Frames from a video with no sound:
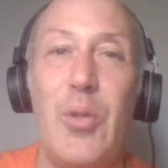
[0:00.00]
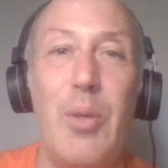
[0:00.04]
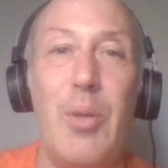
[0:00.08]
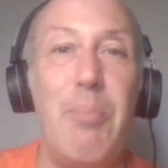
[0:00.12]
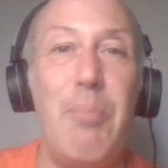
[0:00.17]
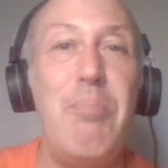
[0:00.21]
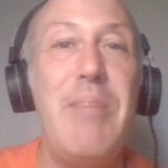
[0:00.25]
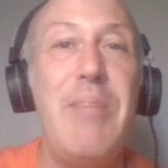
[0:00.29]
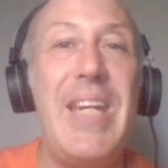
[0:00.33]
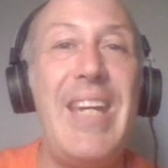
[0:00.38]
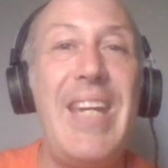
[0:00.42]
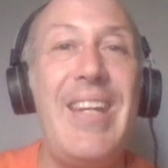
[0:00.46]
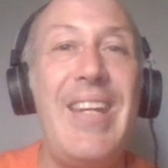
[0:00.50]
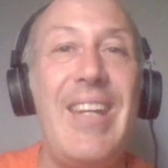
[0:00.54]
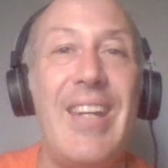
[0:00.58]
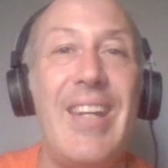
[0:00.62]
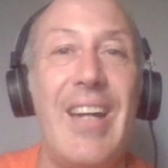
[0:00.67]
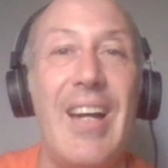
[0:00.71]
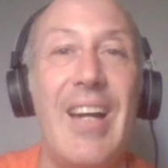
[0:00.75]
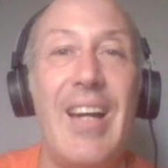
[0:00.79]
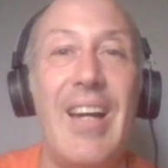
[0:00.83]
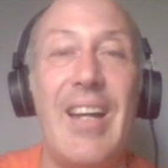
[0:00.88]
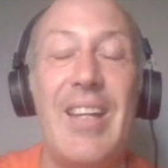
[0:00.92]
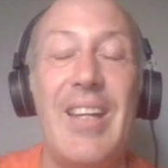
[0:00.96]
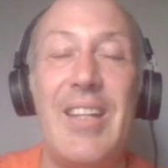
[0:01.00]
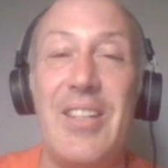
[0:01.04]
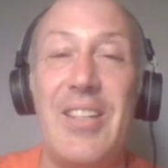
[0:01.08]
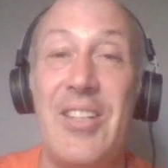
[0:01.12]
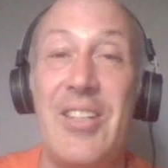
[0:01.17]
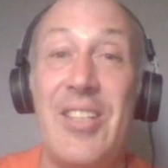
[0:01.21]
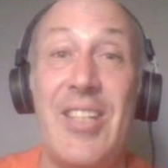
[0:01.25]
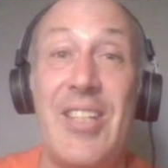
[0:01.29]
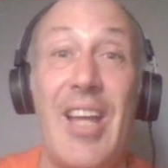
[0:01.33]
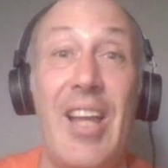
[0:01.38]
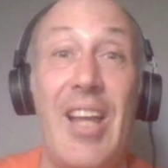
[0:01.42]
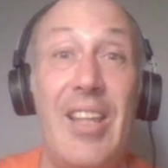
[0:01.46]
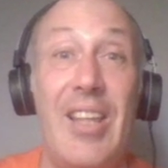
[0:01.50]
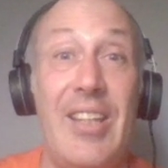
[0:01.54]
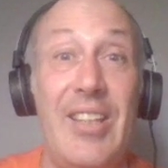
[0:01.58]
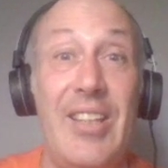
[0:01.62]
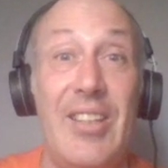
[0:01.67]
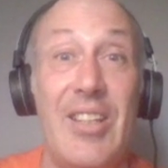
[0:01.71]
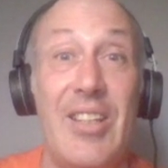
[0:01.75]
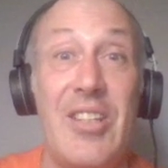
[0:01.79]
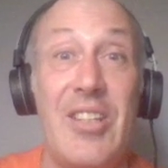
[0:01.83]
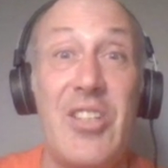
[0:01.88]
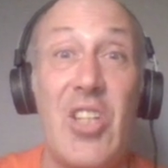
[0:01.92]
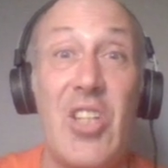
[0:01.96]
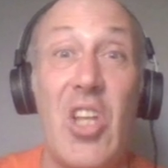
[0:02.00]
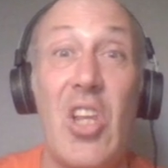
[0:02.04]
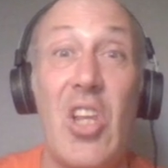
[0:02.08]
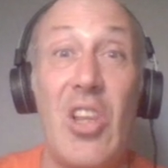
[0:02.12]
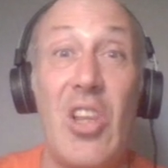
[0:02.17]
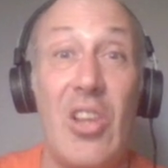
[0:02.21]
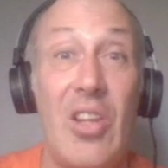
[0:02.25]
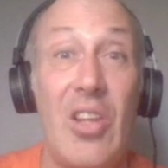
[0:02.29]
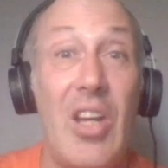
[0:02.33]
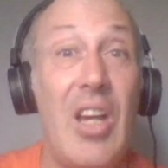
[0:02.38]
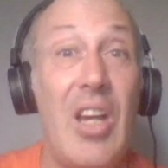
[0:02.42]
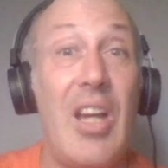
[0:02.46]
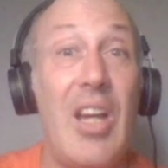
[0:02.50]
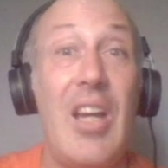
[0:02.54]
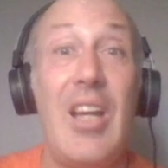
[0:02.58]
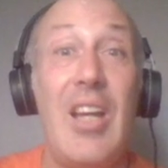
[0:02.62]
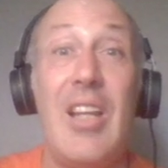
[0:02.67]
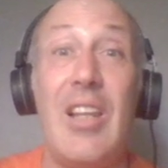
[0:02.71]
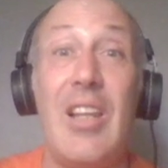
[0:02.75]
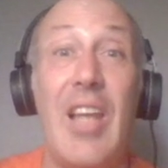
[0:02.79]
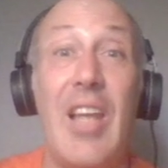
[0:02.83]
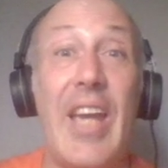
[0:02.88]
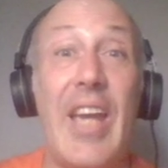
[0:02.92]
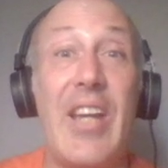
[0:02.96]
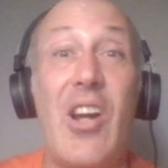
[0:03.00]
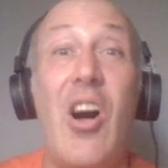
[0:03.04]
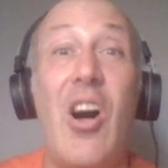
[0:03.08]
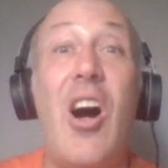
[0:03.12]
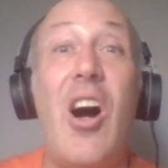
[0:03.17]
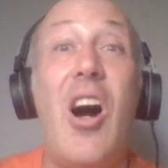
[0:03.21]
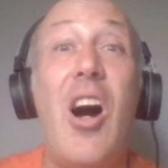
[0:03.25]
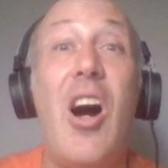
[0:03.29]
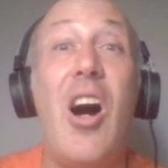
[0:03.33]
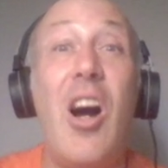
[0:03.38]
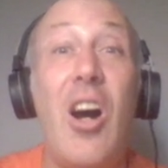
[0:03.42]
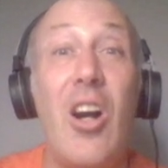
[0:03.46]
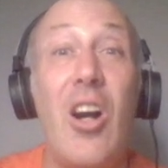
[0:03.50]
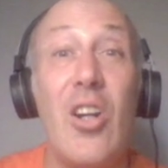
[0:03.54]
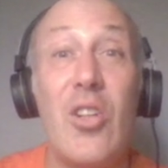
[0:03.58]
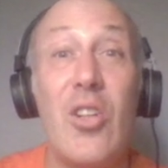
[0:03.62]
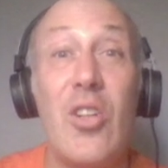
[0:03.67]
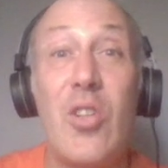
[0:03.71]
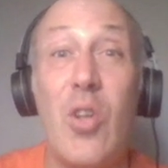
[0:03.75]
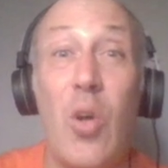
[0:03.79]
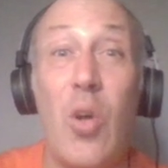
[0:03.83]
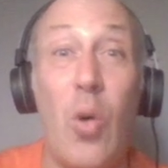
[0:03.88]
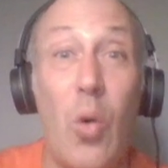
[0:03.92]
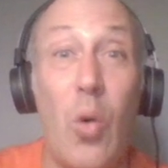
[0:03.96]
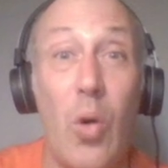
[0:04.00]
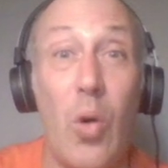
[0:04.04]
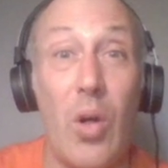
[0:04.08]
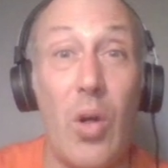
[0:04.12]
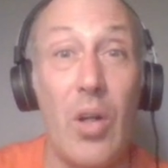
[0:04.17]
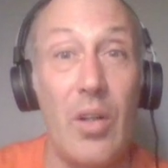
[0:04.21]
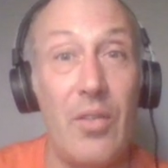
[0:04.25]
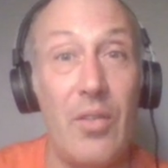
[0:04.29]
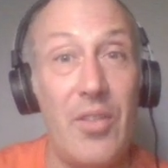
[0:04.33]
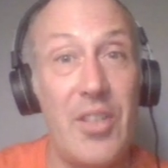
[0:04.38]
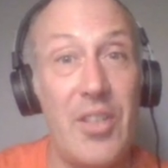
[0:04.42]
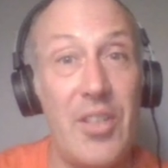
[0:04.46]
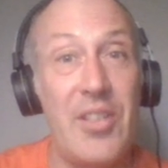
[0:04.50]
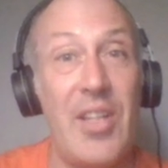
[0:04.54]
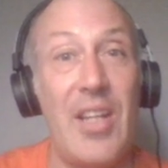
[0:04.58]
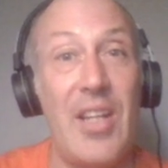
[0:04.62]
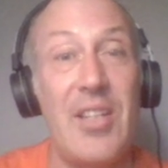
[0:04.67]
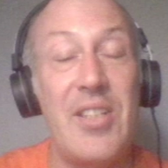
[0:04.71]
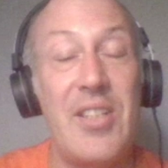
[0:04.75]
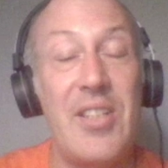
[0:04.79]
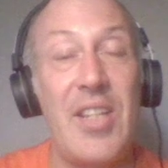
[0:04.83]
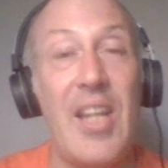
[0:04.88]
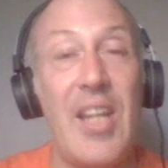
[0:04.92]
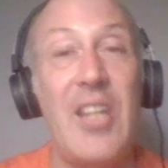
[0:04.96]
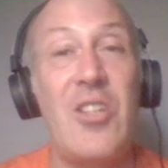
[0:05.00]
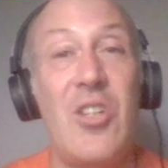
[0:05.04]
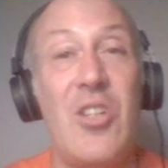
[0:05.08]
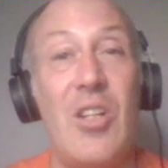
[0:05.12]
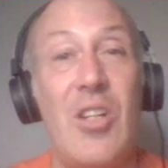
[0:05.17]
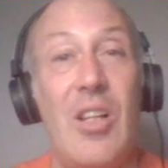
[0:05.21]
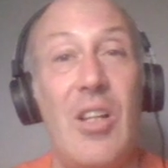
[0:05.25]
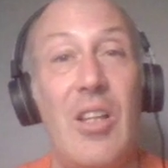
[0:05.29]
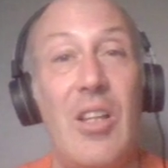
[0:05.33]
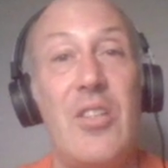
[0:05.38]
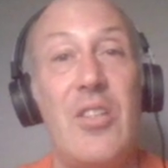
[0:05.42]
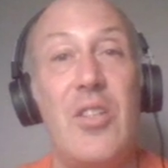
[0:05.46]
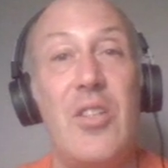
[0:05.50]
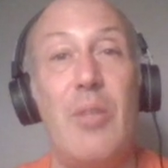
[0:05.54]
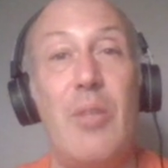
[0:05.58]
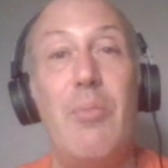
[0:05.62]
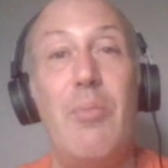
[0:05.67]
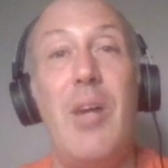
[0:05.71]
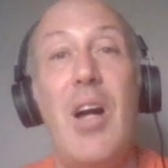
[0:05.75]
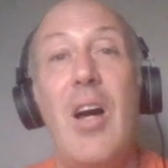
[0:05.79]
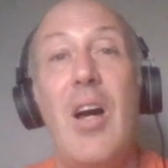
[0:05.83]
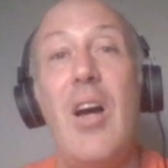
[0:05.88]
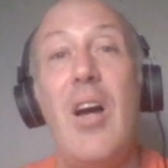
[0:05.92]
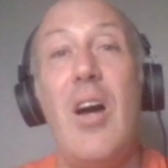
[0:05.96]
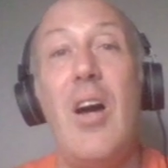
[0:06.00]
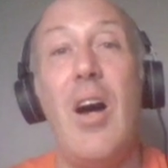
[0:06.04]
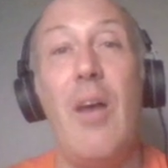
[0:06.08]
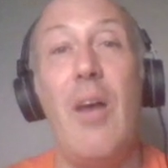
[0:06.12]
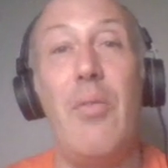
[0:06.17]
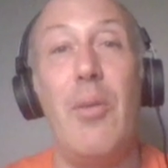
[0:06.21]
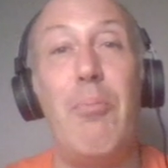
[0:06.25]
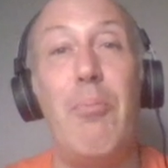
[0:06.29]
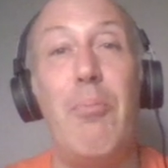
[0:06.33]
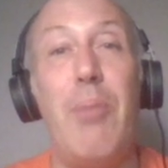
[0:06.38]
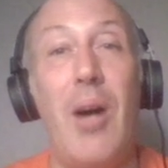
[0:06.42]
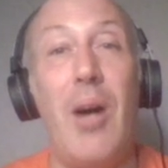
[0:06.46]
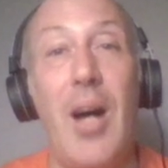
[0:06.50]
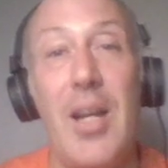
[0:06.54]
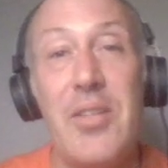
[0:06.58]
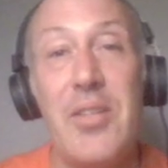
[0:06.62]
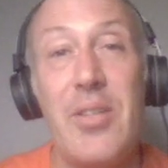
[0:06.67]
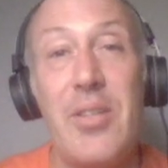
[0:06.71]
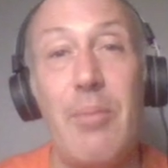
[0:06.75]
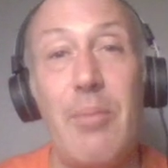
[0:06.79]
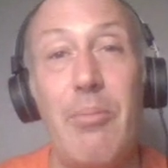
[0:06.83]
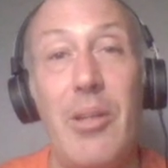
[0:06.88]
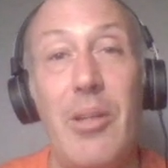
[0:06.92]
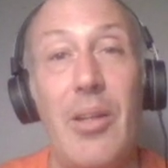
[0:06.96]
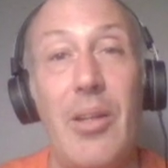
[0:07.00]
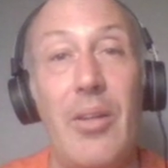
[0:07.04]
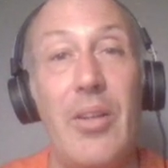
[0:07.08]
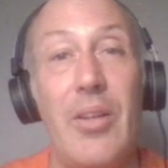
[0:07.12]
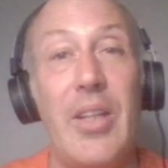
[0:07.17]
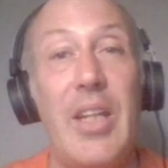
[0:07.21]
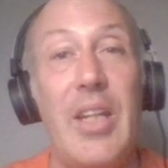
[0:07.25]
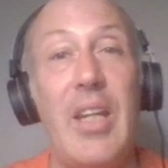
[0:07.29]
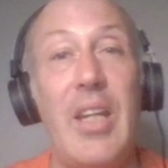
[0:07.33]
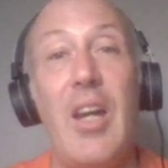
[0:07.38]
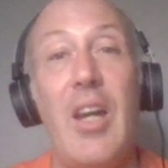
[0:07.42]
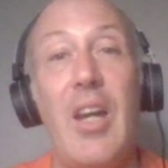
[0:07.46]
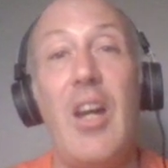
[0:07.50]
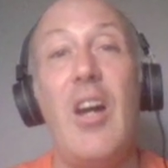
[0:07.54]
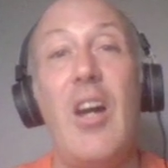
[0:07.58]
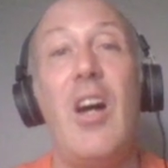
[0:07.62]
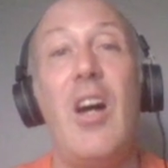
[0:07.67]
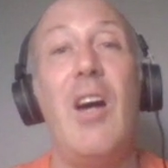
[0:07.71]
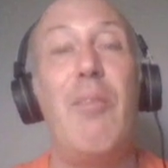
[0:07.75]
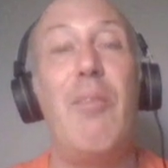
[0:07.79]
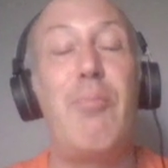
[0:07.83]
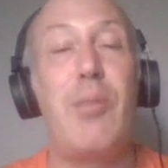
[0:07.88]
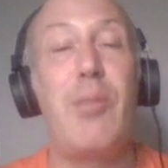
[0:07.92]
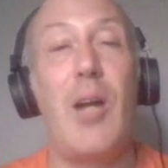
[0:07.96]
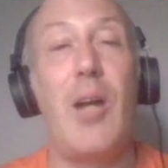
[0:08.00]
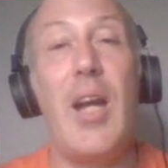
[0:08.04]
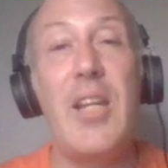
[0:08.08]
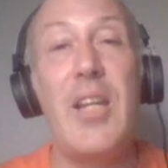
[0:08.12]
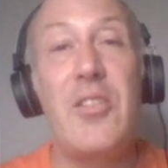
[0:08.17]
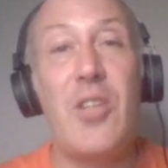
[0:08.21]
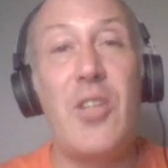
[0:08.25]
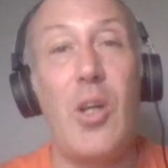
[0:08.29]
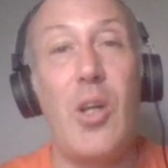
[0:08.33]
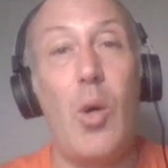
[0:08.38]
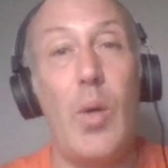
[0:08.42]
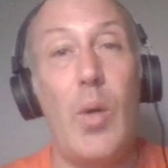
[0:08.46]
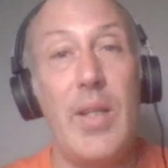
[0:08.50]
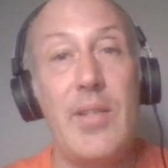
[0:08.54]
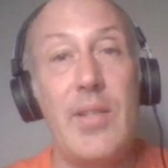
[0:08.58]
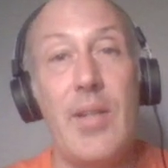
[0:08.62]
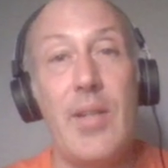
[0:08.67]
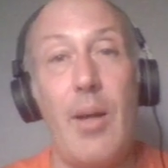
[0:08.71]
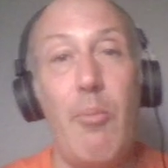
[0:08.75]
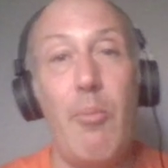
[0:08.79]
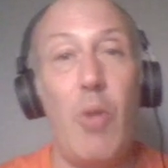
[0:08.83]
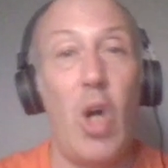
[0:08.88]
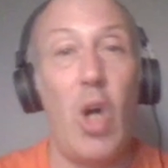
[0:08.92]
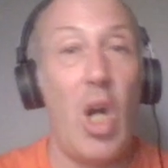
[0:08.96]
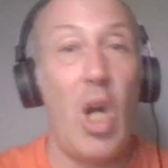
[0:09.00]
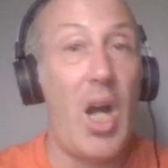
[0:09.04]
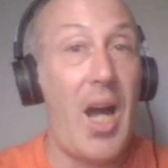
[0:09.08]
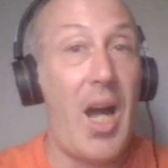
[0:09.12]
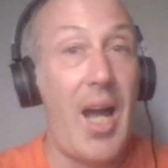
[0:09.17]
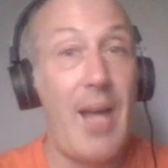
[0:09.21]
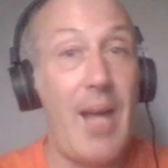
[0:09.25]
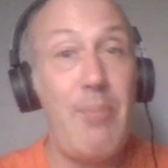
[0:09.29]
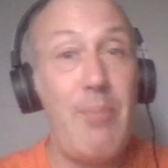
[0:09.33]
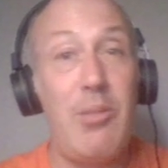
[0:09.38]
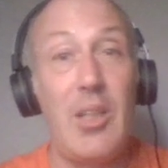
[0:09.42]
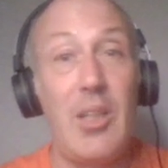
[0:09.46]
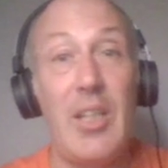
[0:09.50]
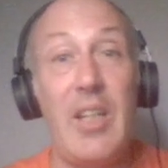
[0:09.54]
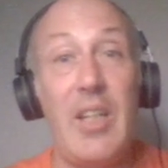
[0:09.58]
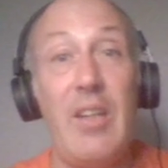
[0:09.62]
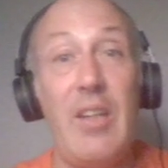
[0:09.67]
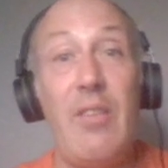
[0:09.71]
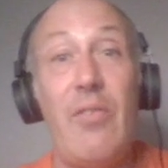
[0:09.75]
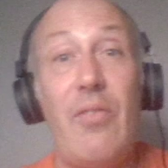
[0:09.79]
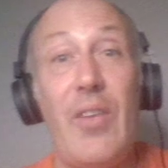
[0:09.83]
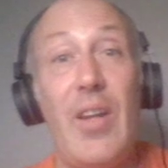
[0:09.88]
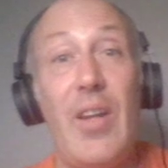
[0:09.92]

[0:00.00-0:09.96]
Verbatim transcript: The media is selling this like hardcore, the sensationalism of the possibility of price going somewhere. I believe